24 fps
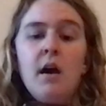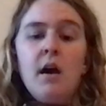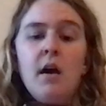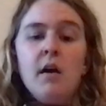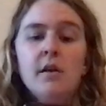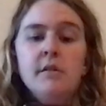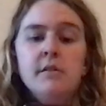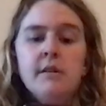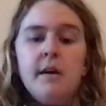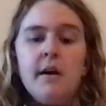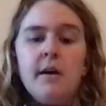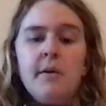
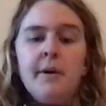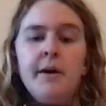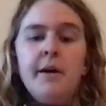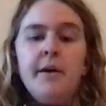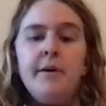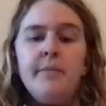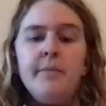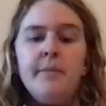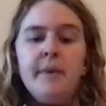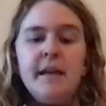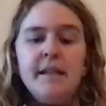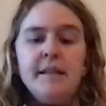
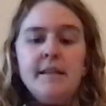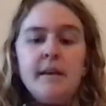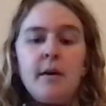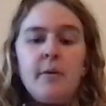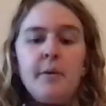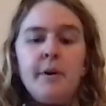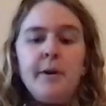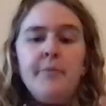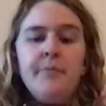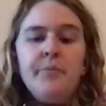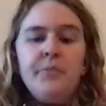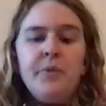
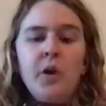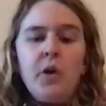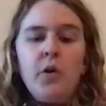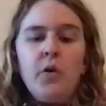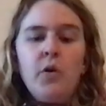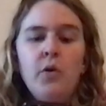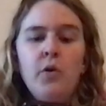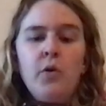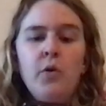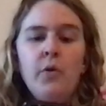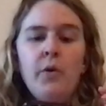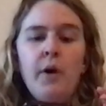Aizawa,
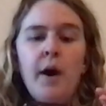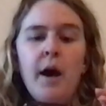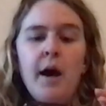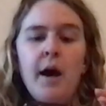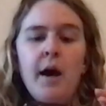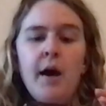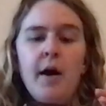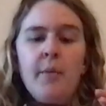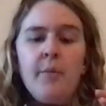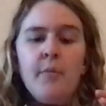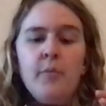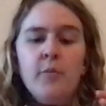who
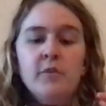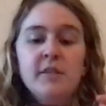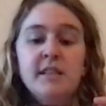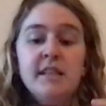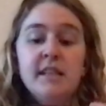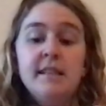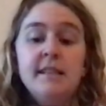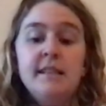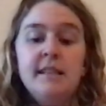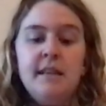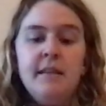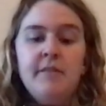was
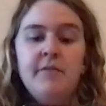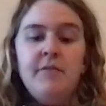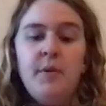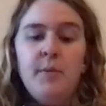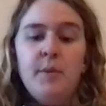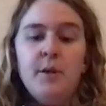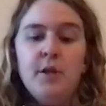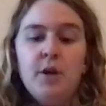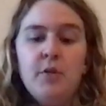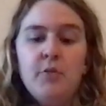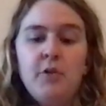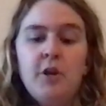conceived
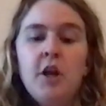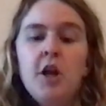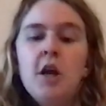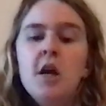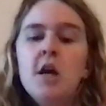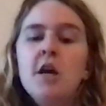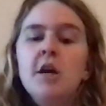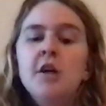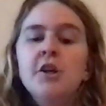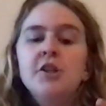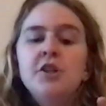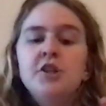from a donor,
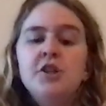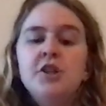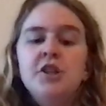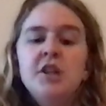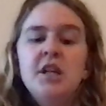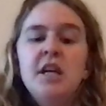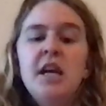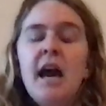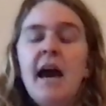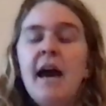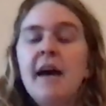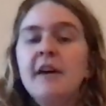
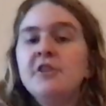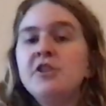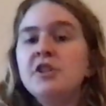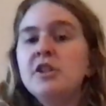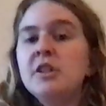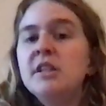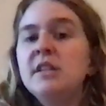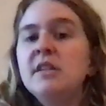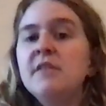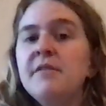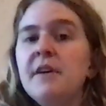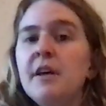she
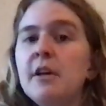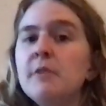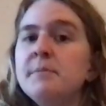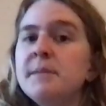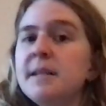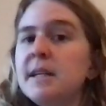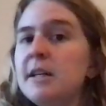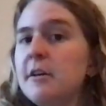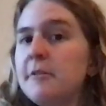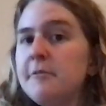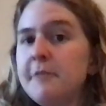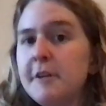actually develops
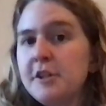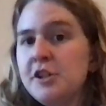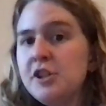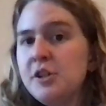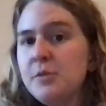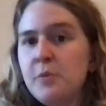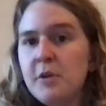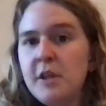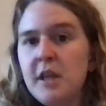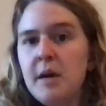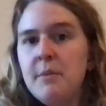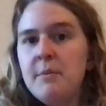like a
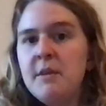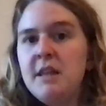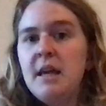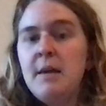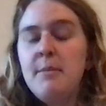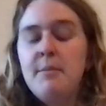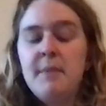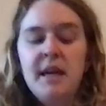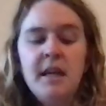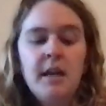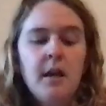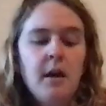friendship with him, and they
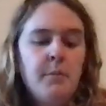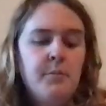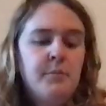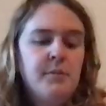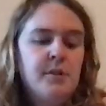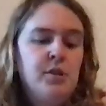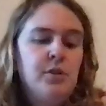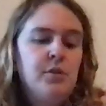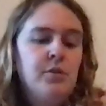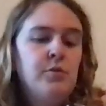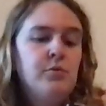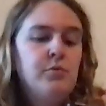meet up
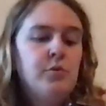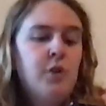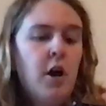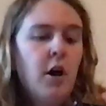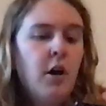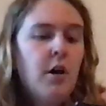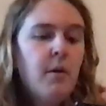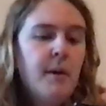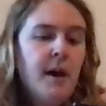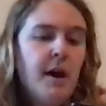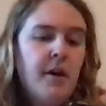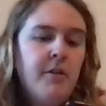to
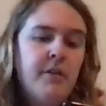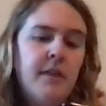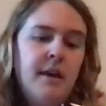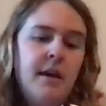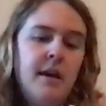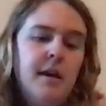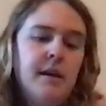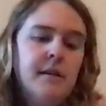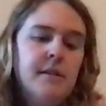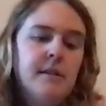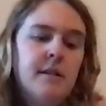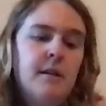talk about
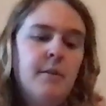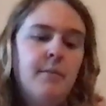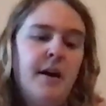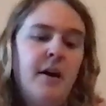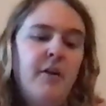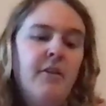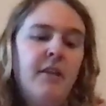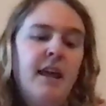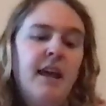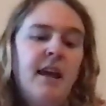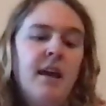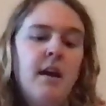things, and
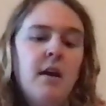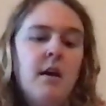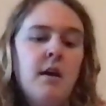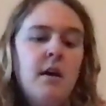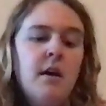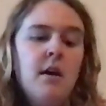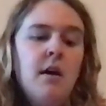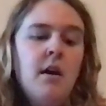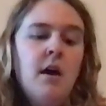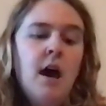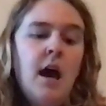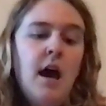about like,
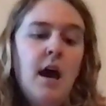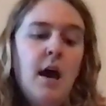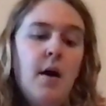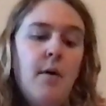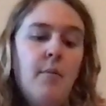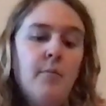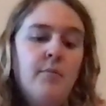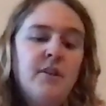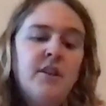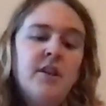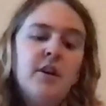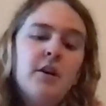
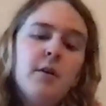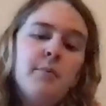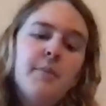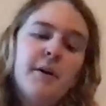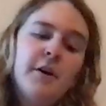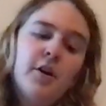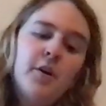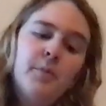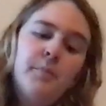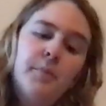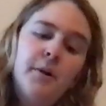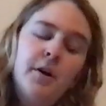they talk
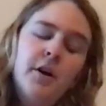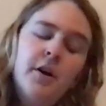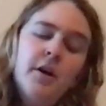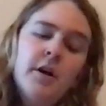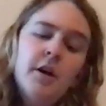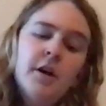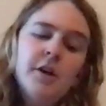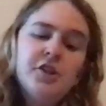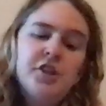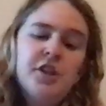about her book.